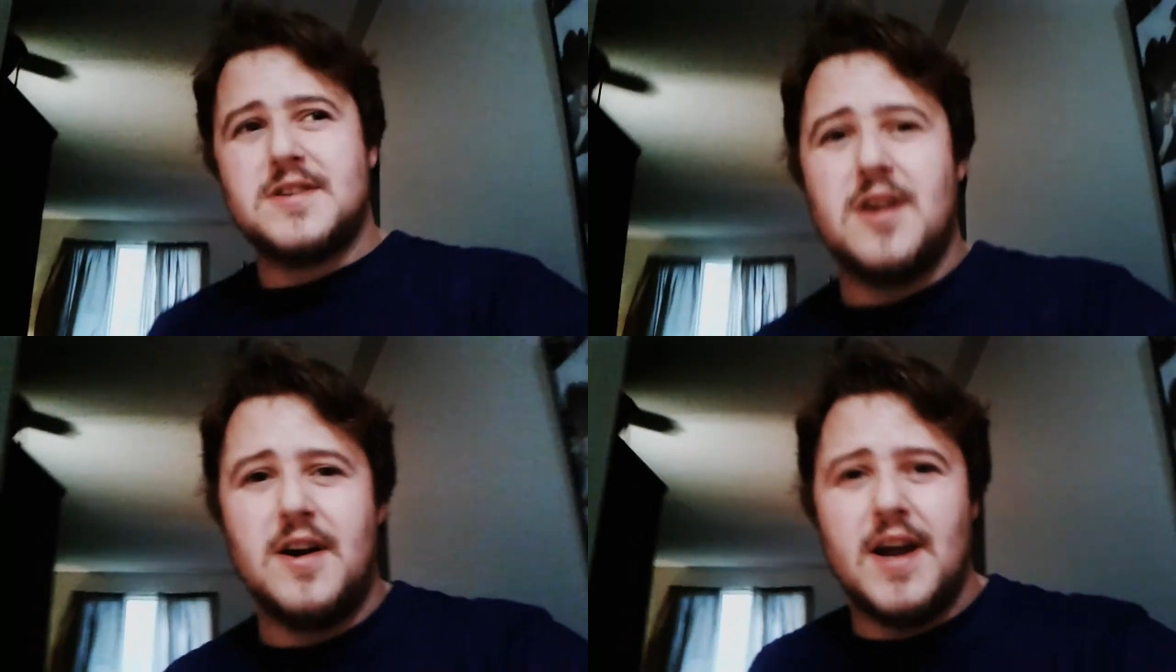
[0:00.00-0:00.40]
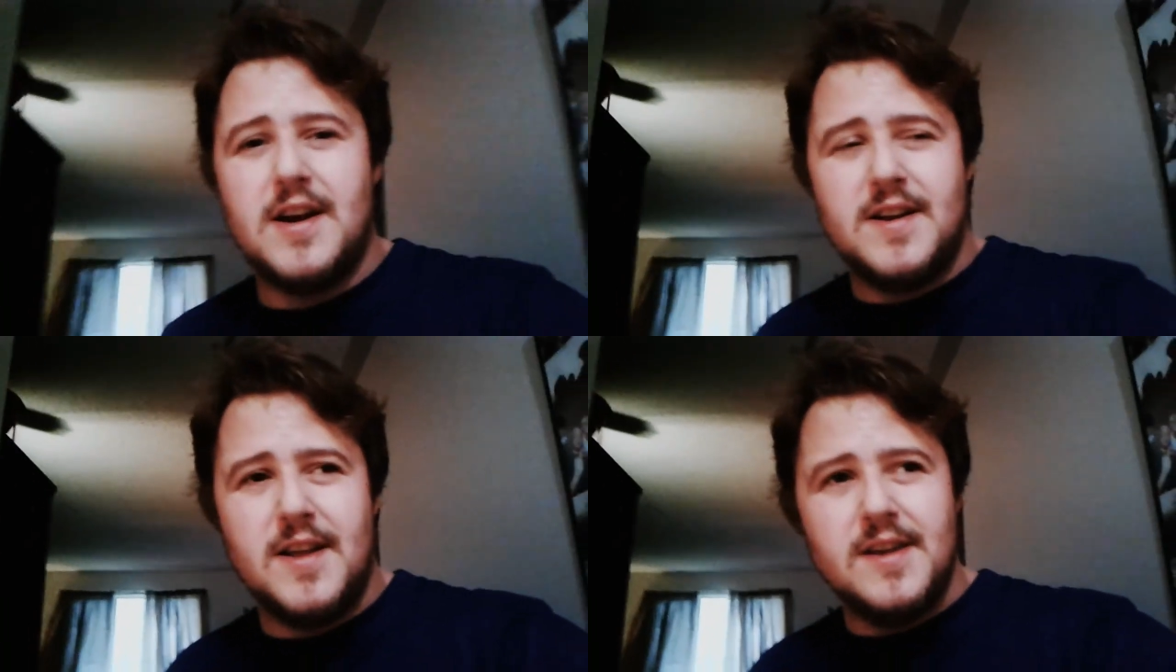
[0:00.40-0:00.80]
I start
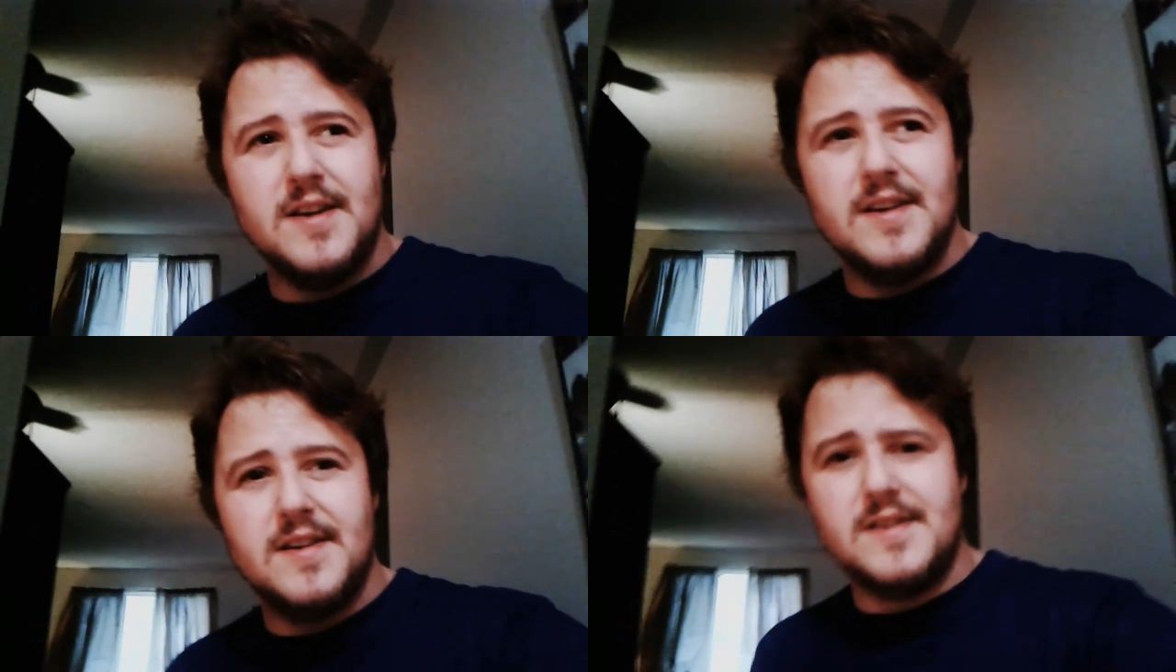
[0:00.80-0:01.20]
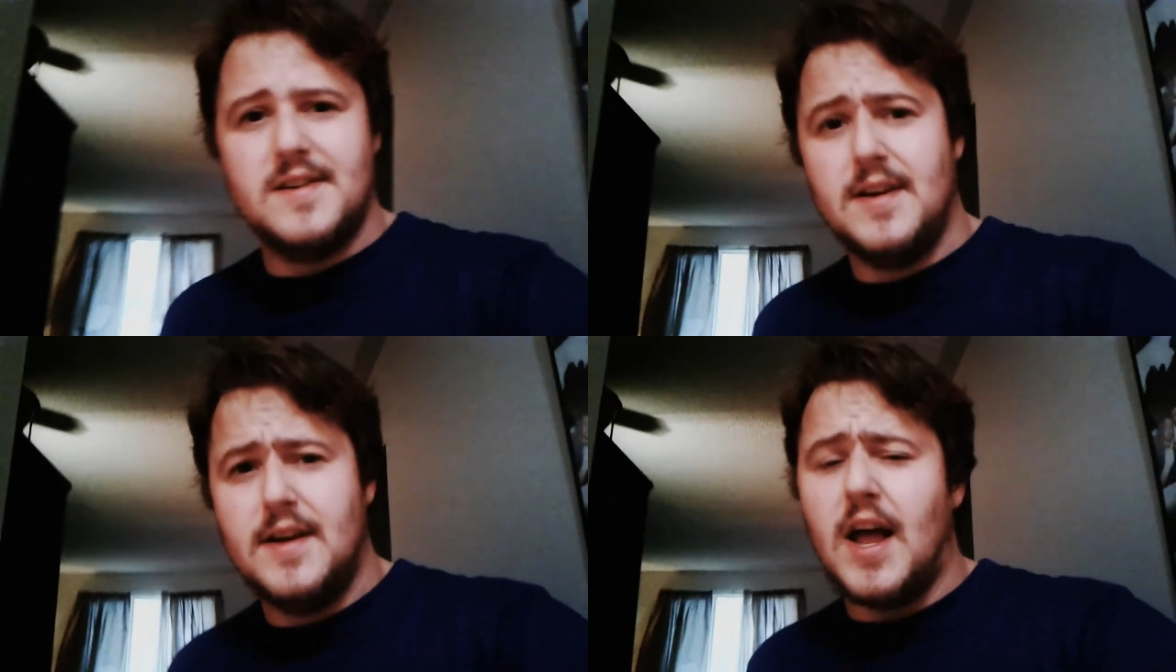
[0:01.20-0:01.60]
editing,
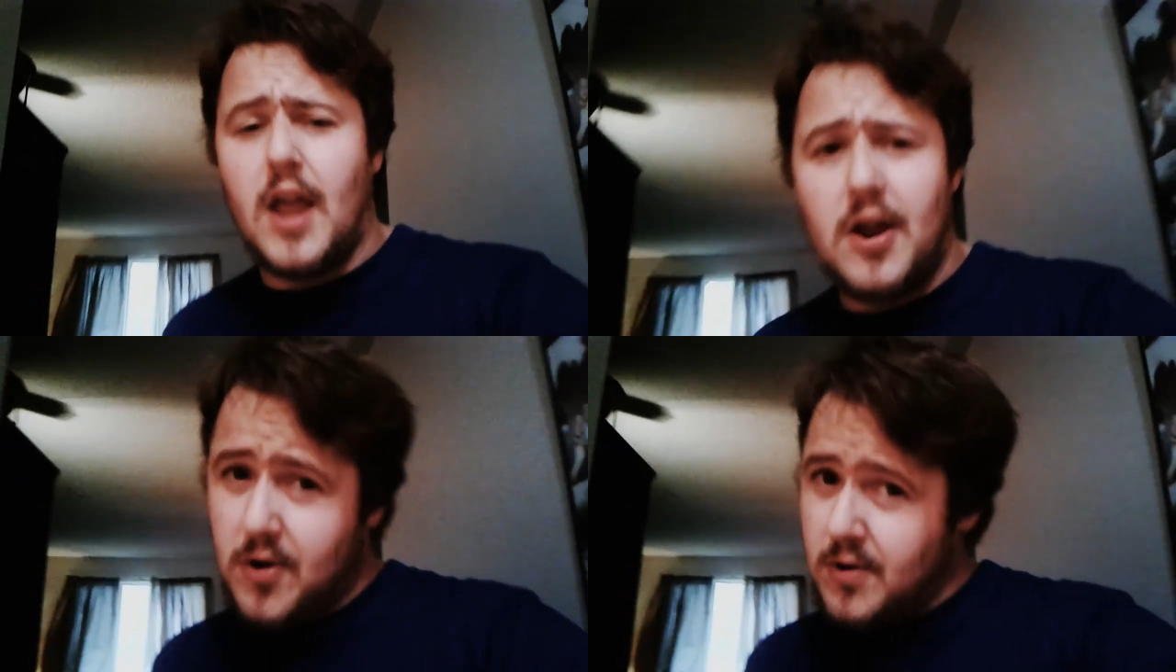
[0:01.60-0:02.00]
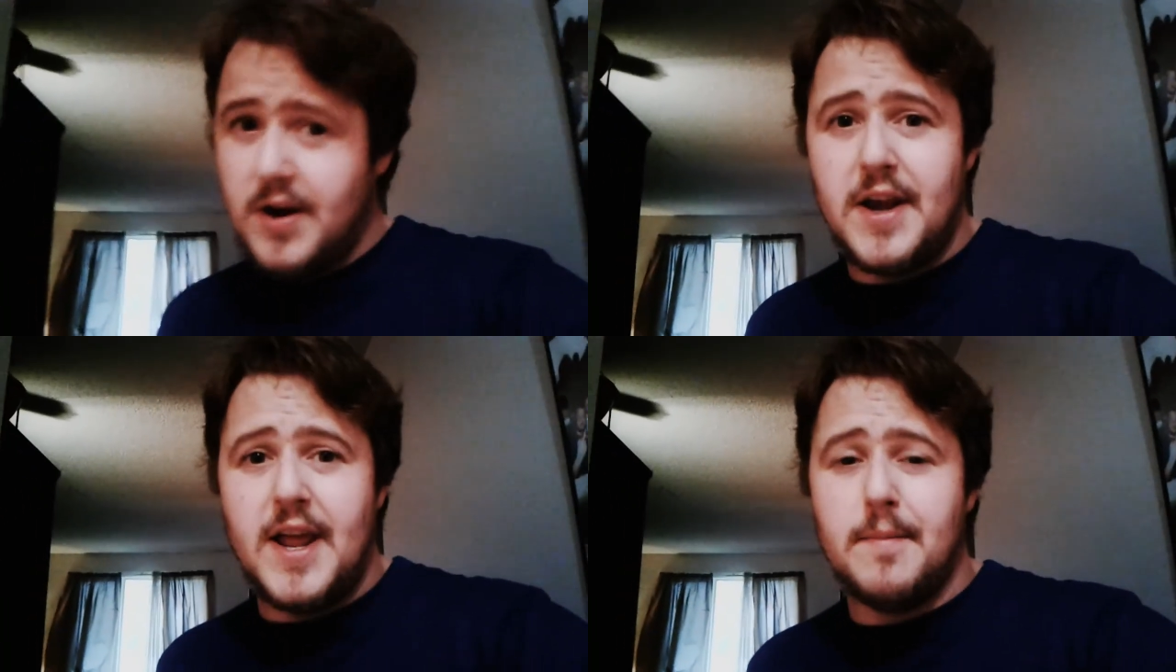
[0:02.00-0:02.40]
I gotta go
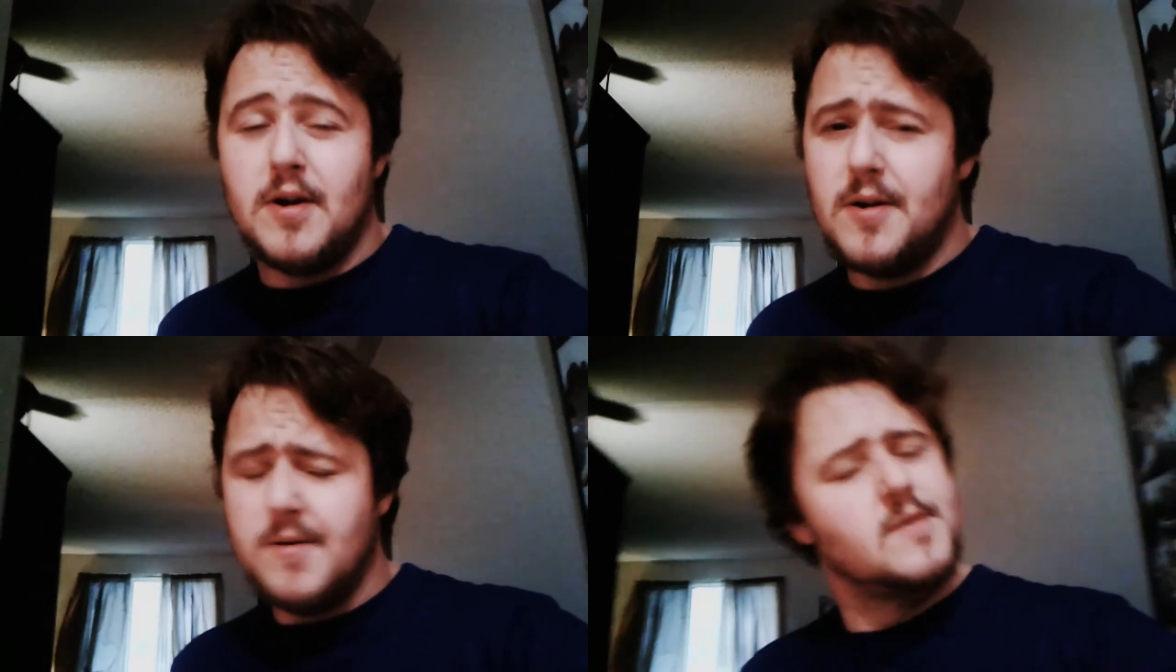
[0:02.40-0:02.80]
get Amber.